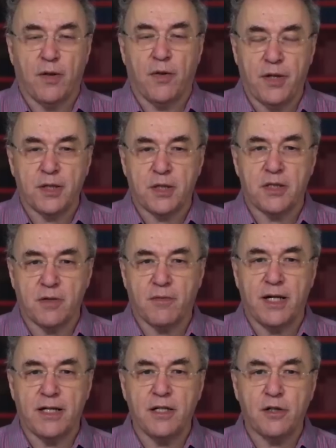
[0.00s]
things that's of
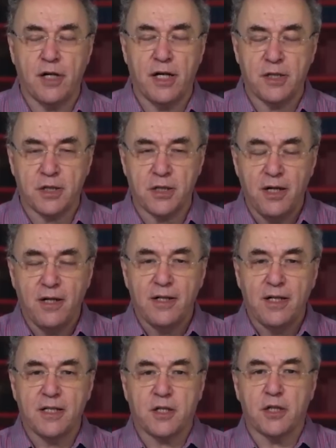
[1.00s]
great interest
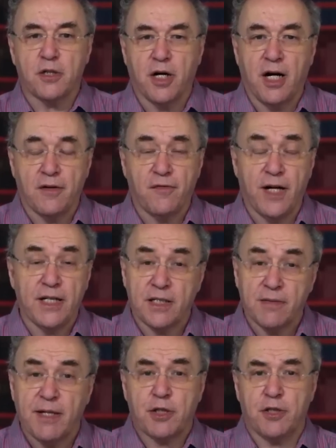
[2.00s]
is to try and find
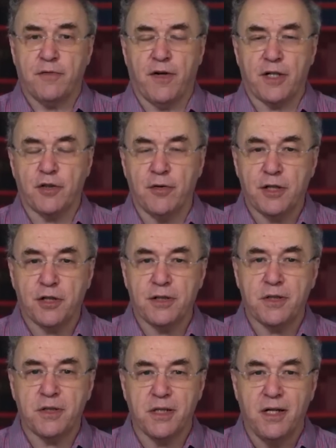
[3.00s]
dimension
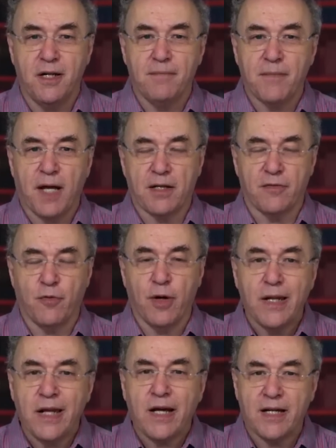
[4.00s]
fluctuations. And if we're
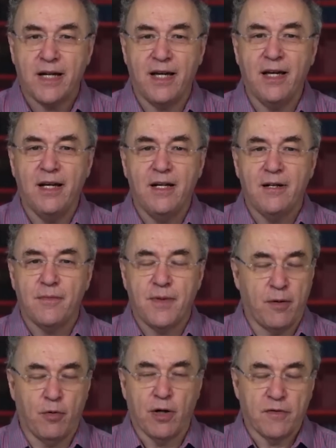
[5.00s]
lucky,
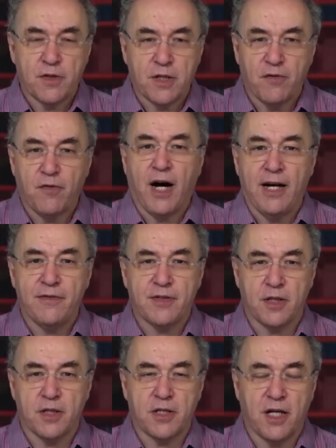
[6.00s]
they will have survived
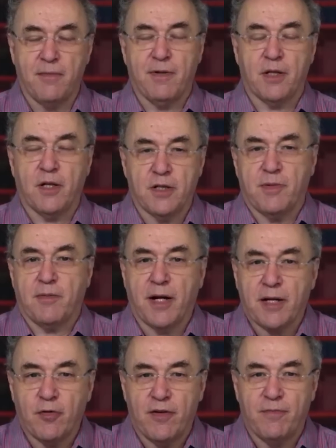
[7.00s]
to the time of the cosmic
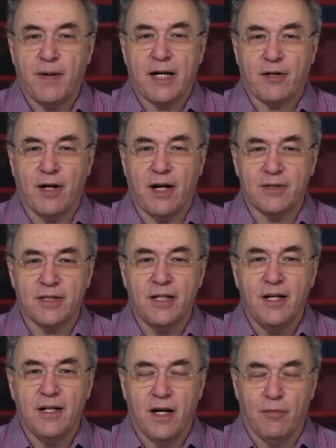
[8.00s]
microwave background,
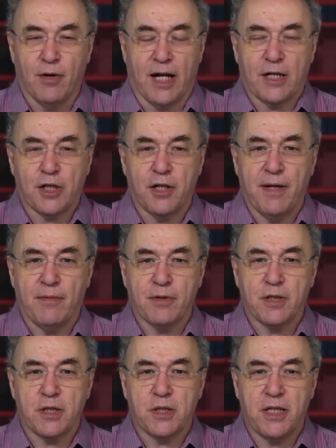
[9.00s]
and we'll actually be able
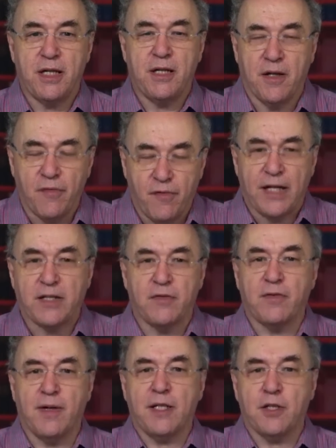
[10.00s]
to see the effect of
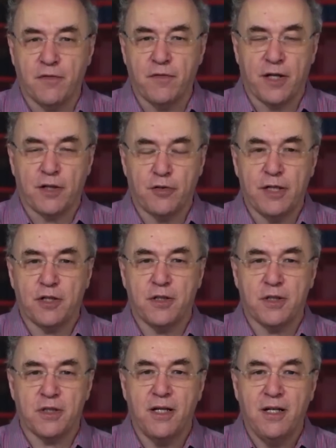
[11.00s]
dimension
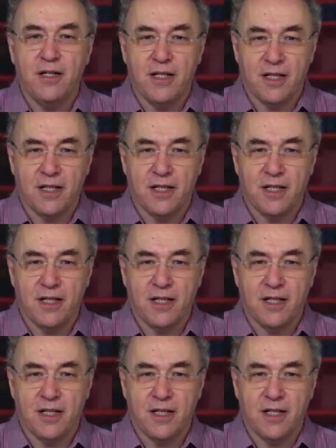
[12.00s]
fluctuations in